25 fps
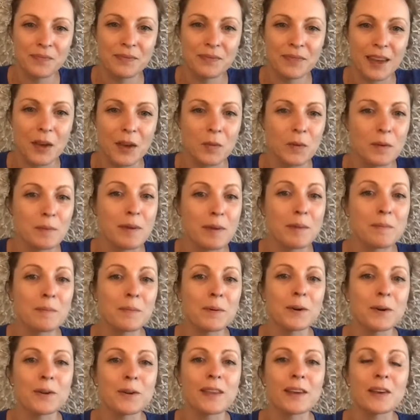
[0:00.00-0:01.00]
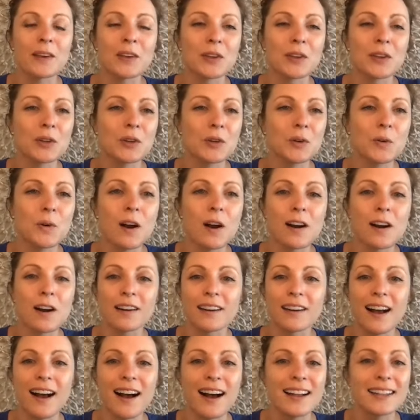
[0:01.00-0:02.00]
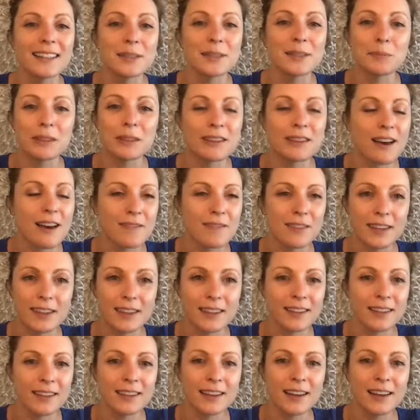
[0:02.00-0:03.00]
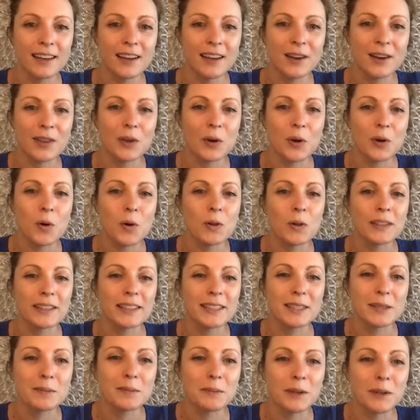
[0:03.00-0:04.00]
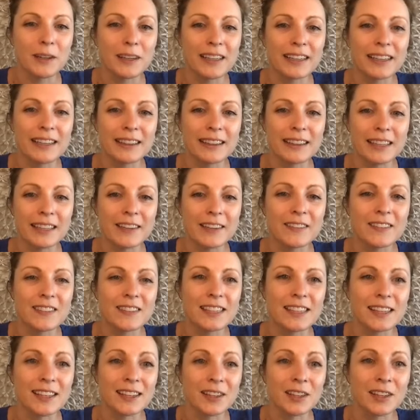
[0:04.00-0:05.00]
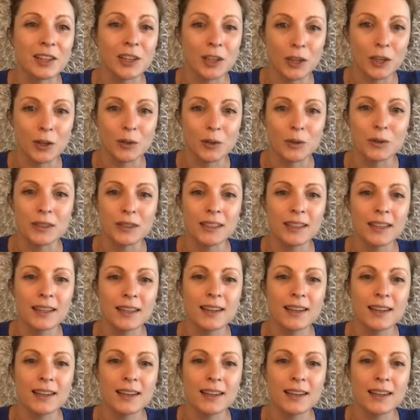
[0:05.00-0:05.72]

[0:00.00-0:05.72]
And remember that you are God's beloved. The Holy Spirit lives in you.